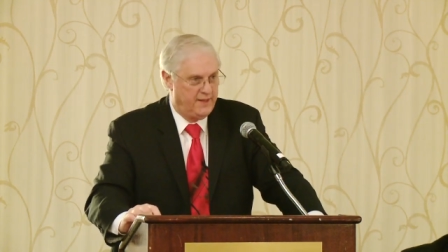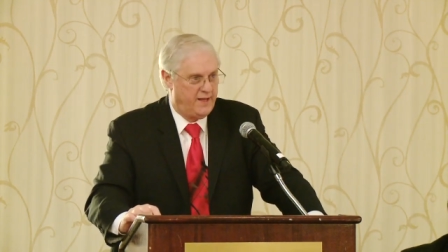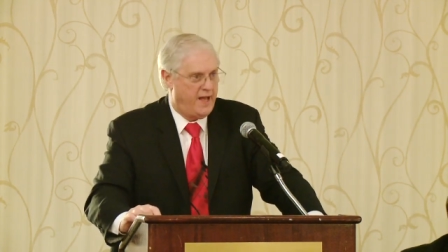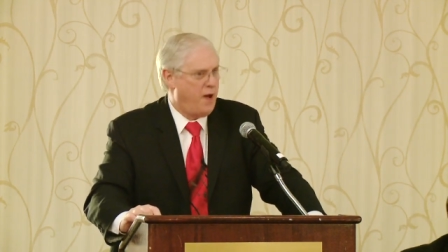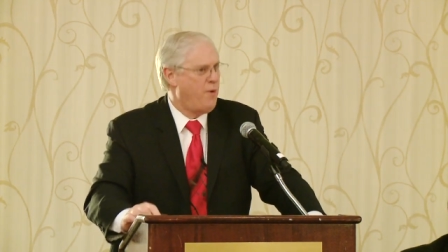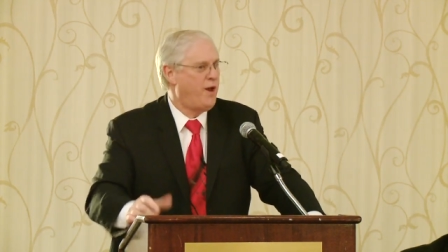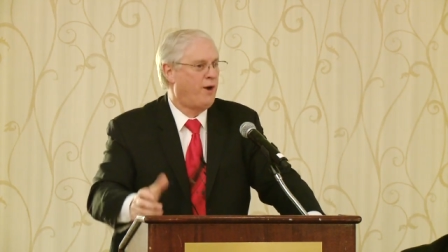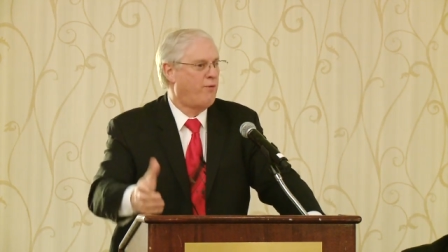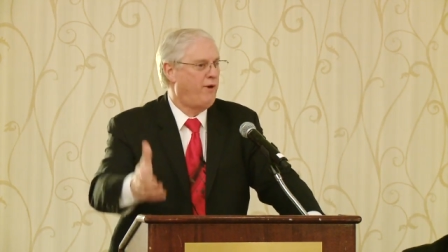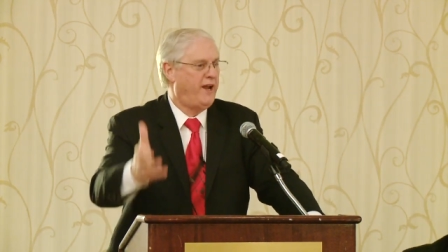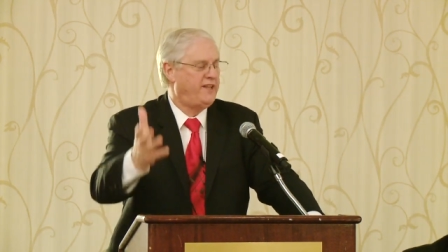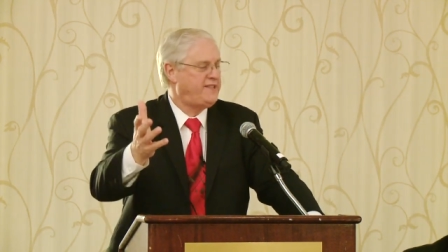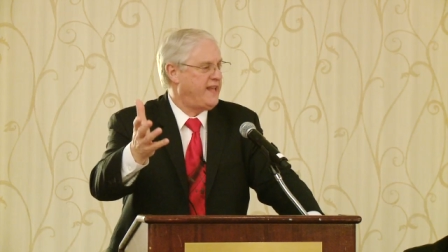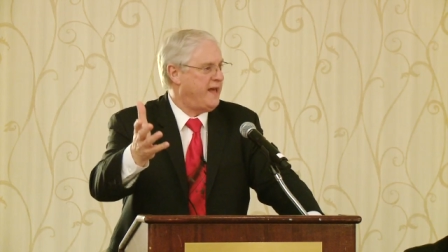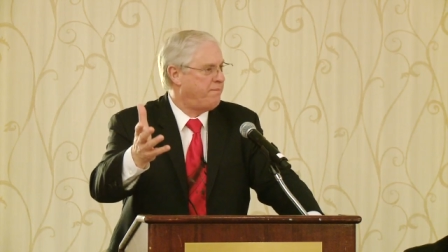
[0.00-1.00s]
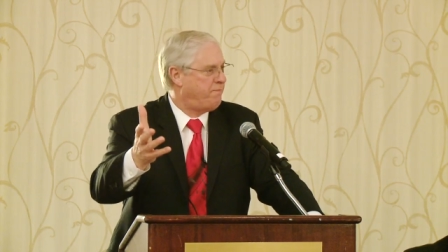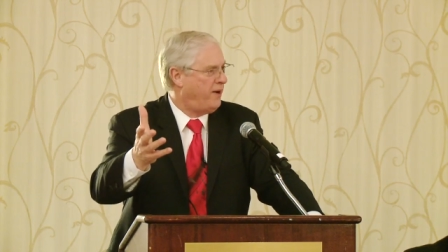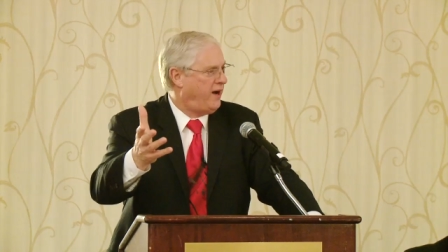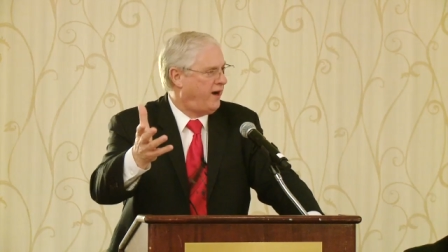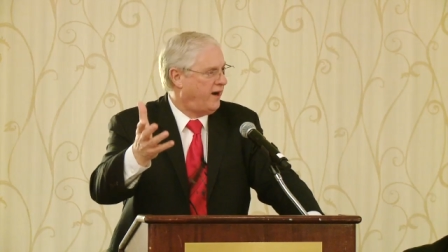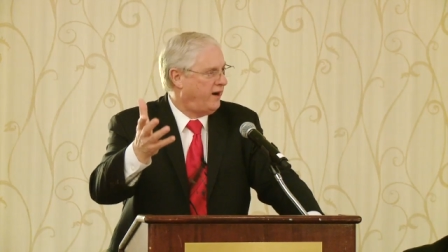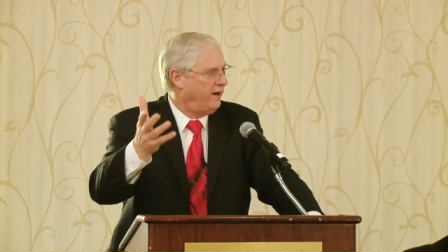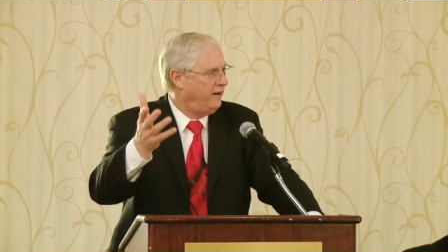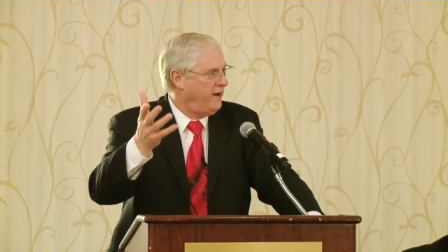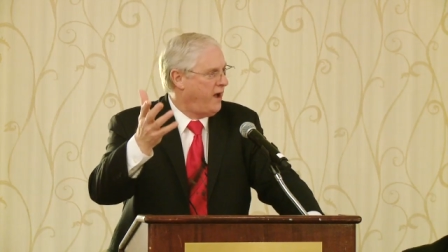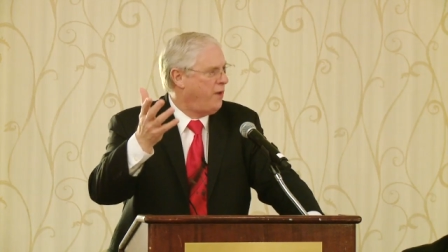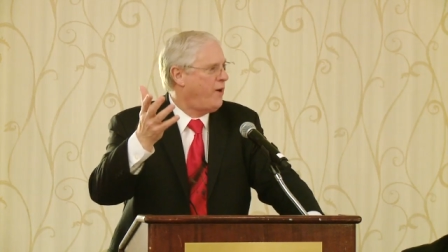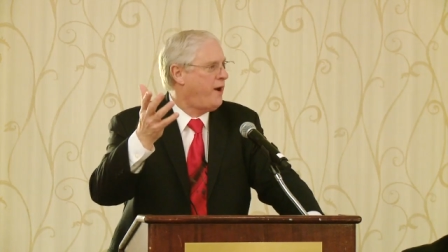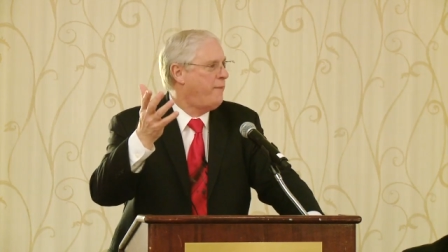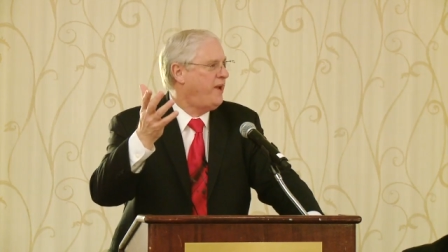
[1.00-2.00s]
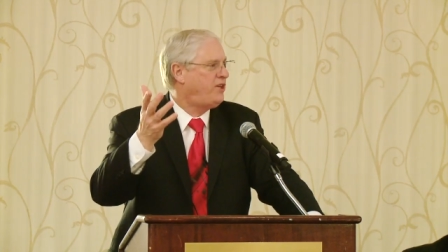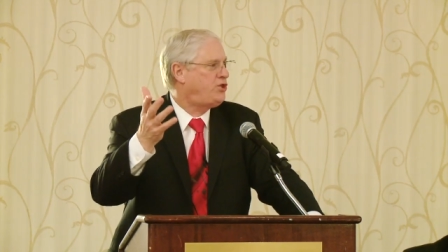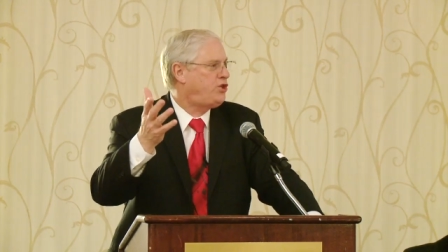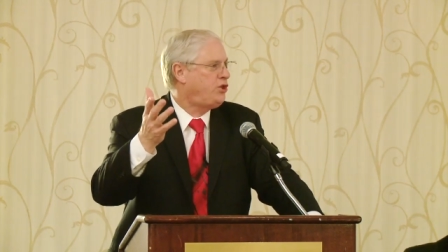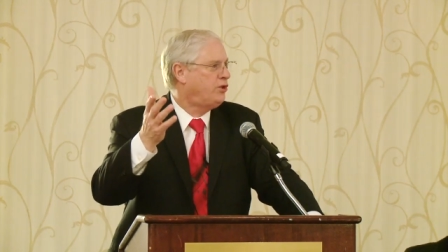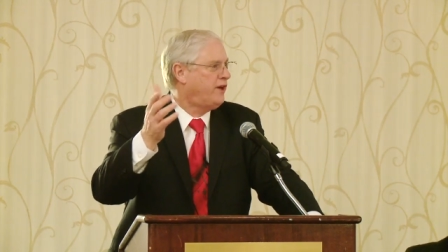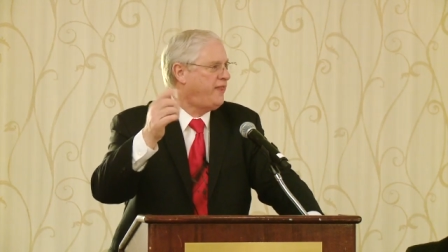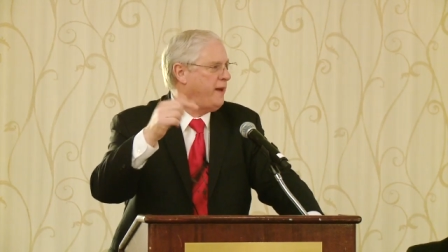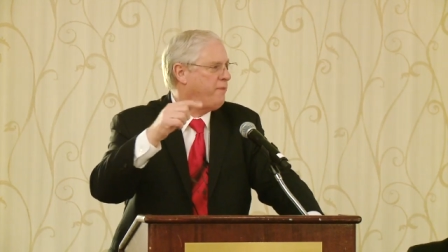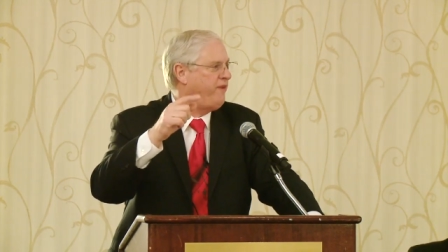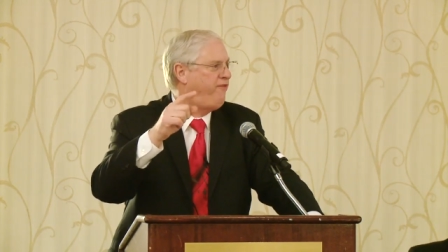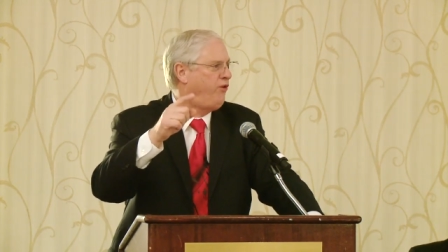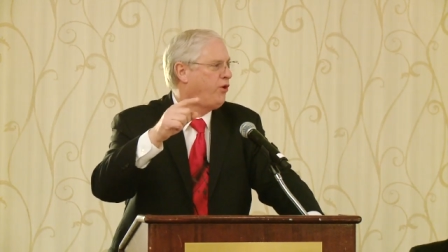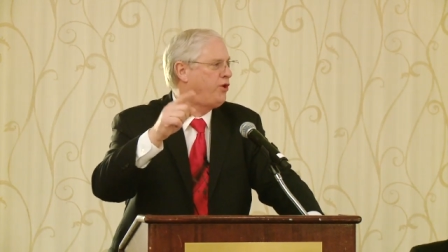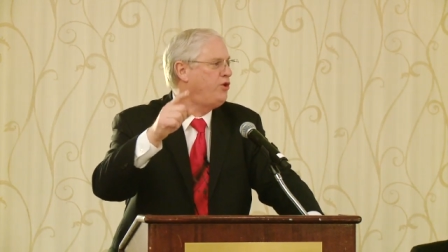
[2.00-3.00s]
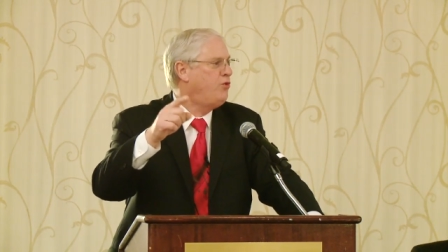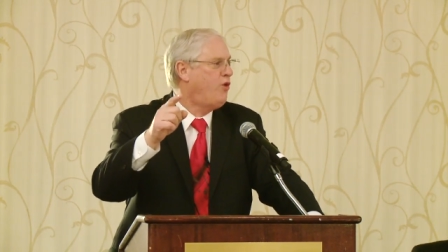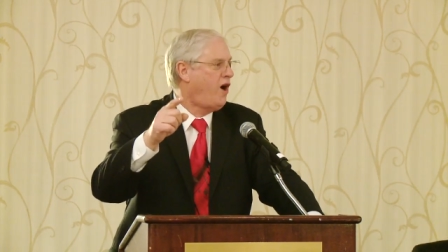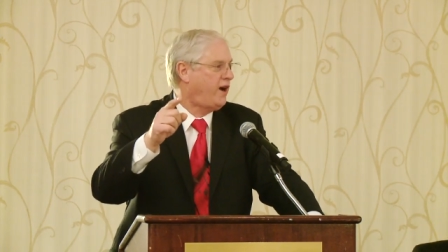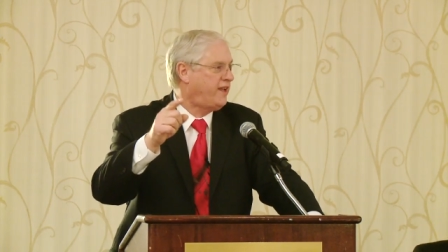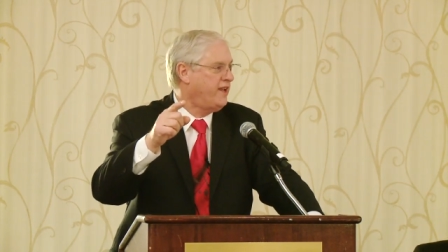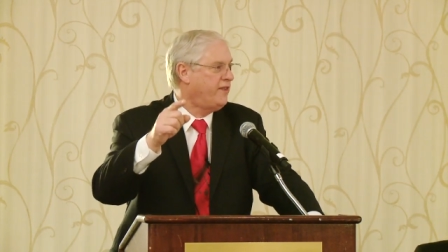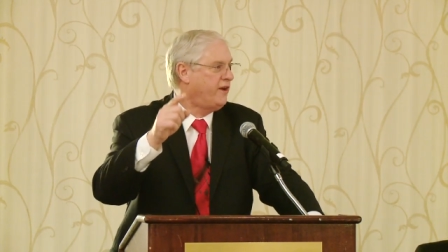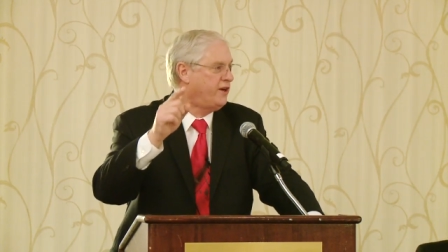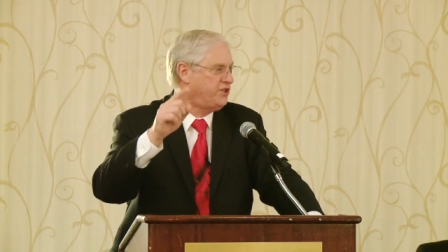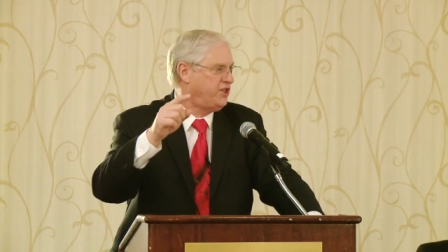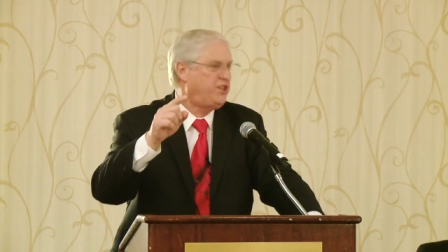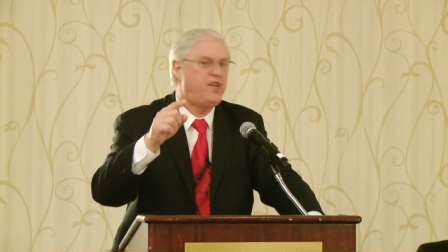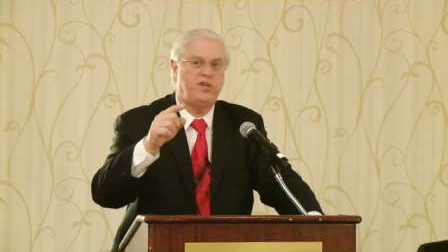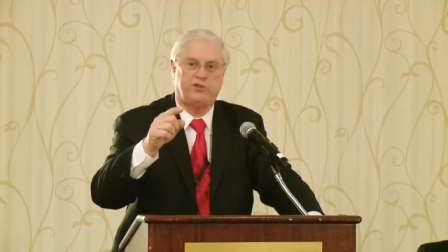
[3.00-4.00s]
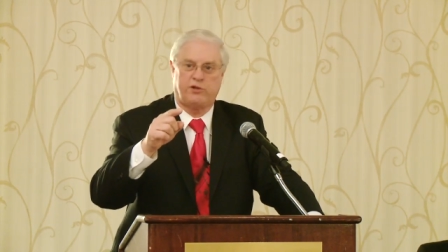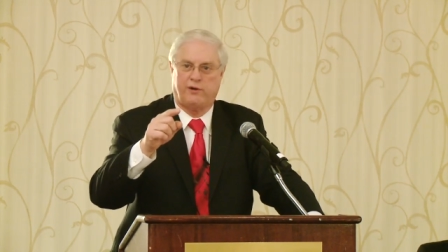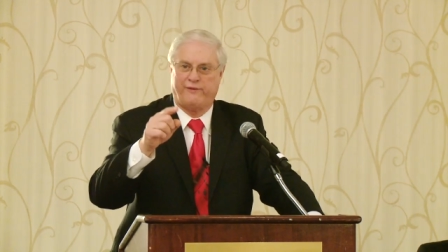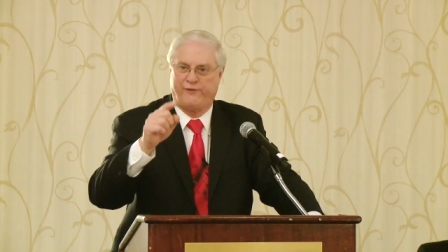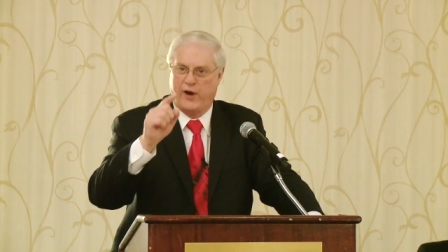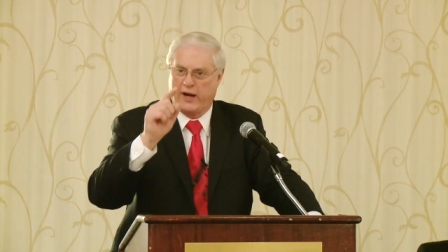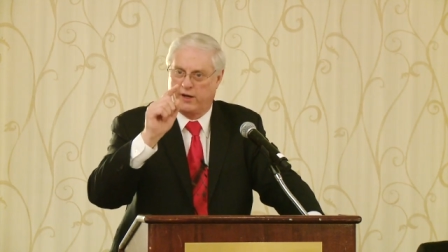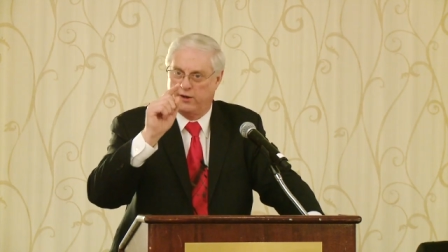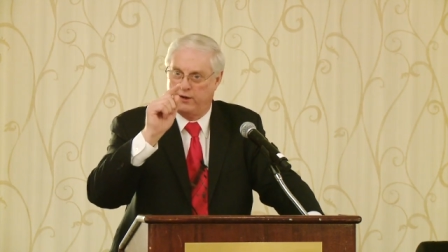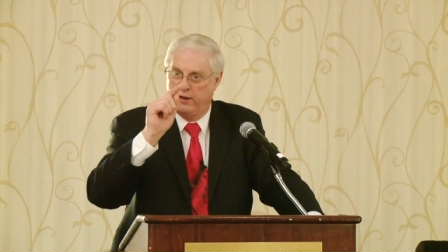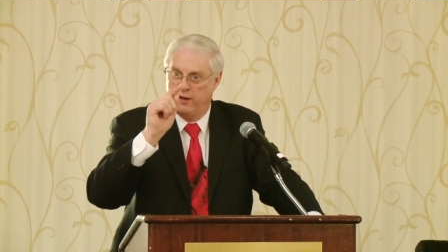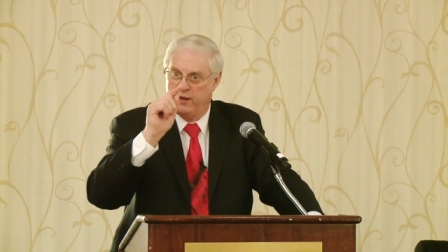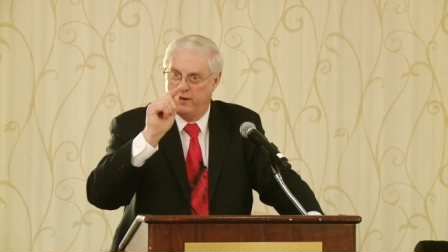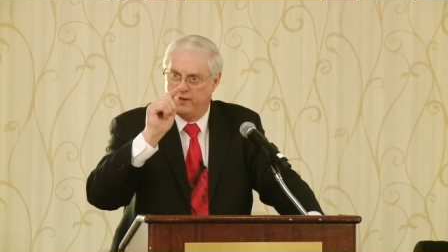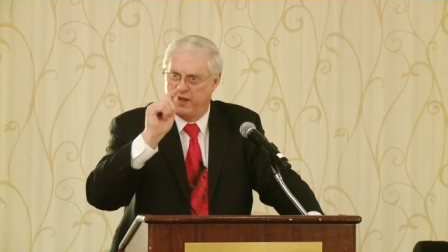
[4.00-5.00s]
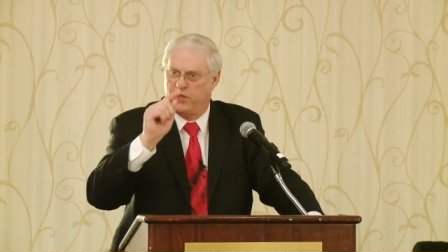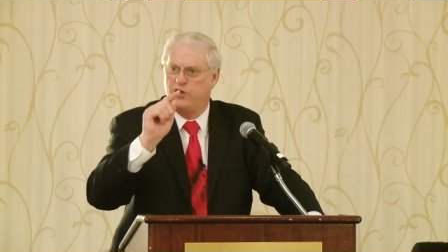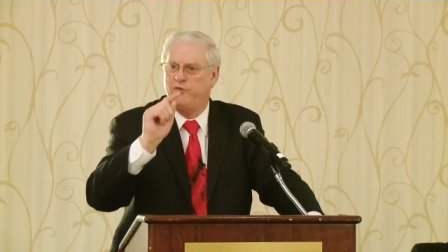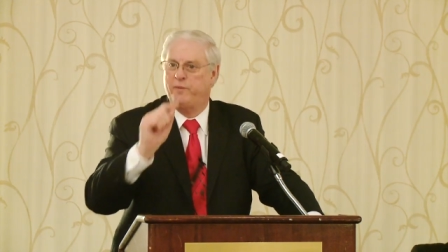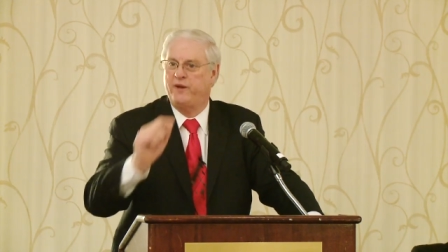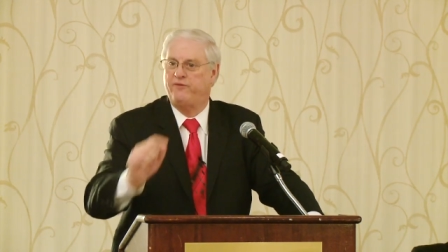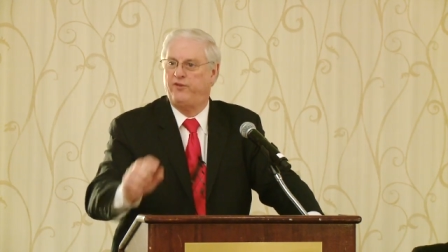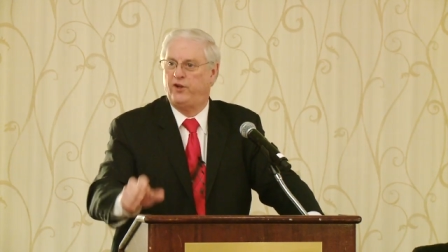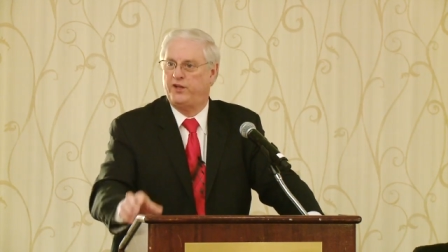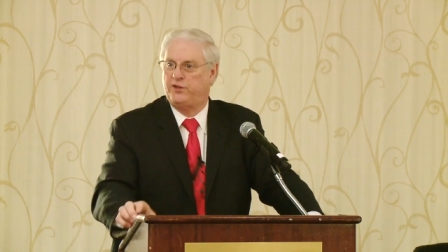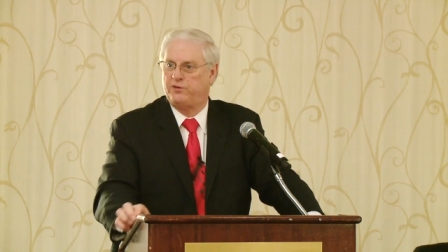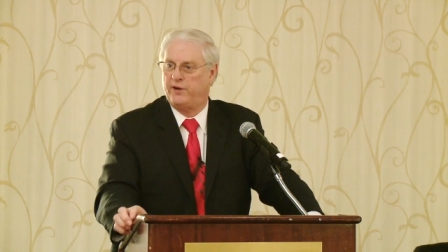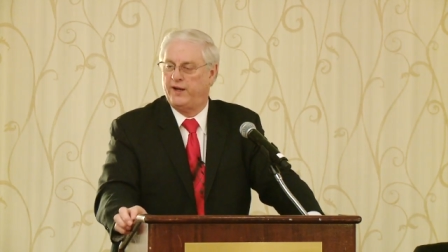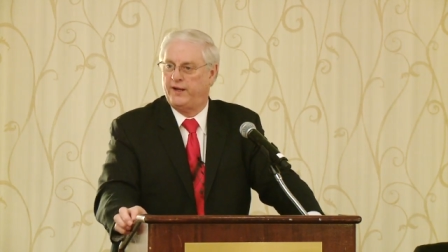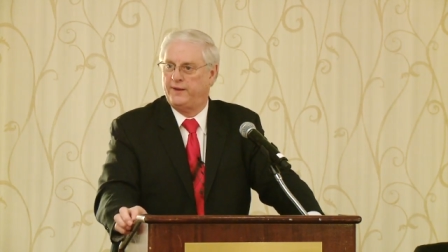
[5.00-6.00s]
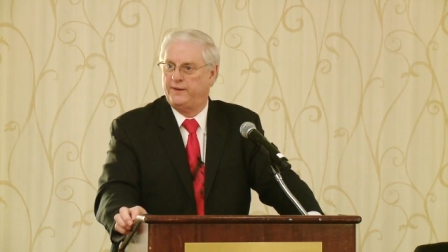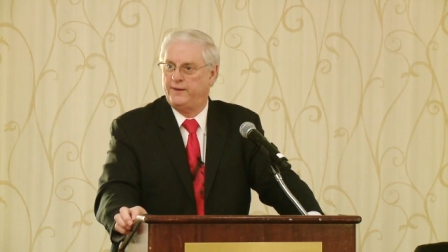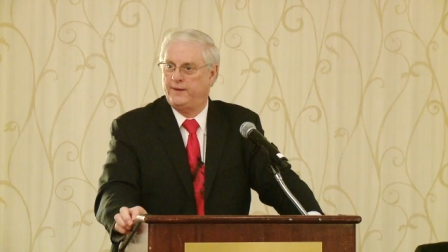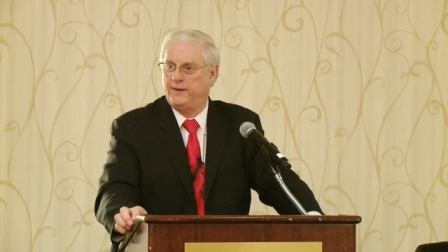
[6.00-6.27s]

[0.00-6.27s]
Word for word: I want to raise that bar. I want to make sure that before you walk in there as a teacher of record, that you've been fully trained.